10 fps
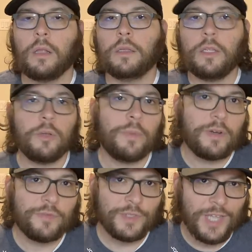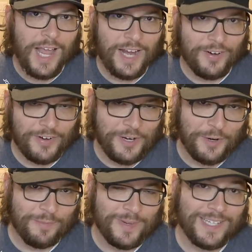little bit of a liar
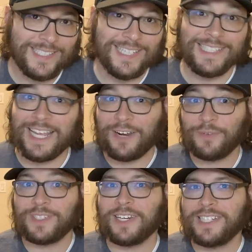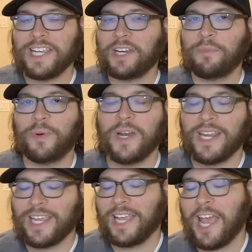here because I said I was going to take a
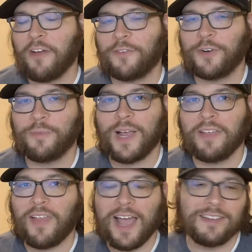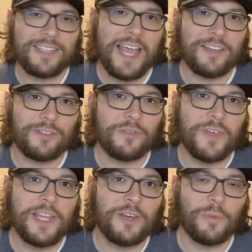break after my last
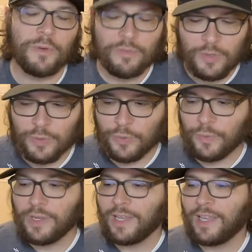Castlevania review.